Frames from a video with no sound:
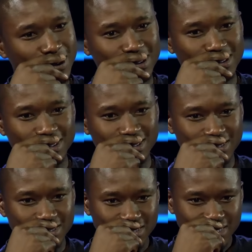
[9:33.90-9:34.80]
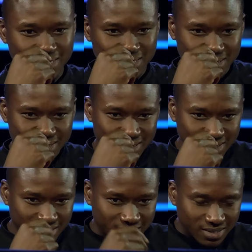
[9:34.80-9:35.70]
Yes, yes, Belém
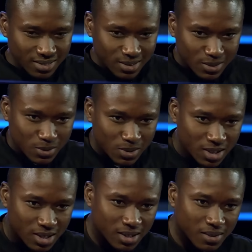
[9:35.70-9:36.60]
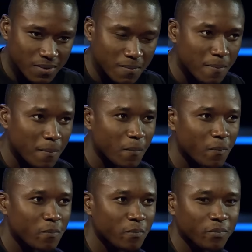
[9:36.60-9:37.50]
Tower. Okay. I think Tower
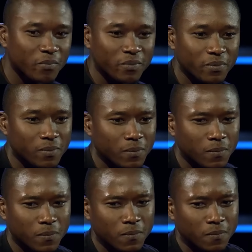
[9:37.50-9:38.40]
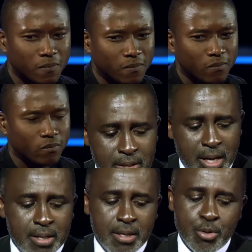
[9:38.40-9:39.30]
Bridge is in...
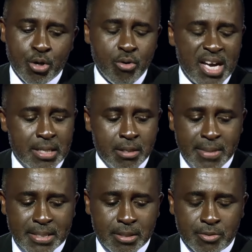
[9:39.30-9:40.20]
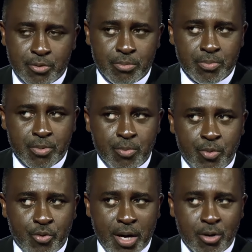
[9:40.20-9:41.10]
let me not go and kill myself
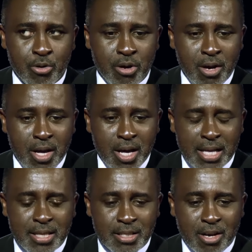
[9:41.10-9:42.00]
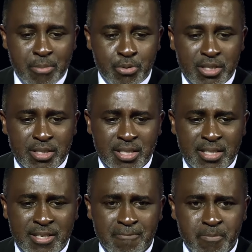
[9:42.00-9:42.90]
before I go. I think Tower Bridge is
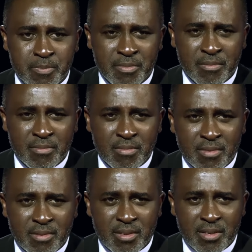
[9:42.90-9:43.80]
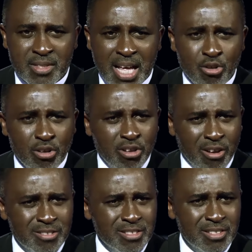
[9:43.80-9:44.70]
in... Is that not
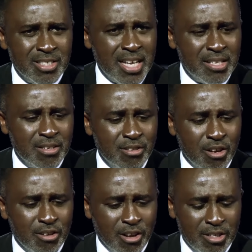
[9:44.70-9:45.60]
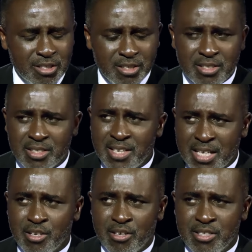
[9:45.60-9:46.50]
London? Is that not London?
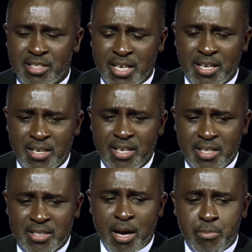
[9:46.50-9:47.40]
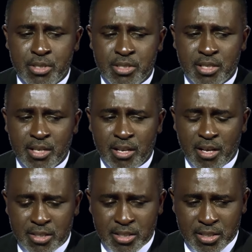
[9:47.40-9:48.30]
That's London, yeah. Tower Bridge is in
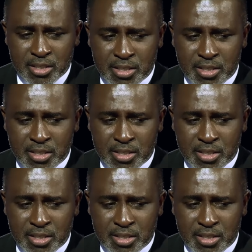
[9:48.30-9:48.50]
London.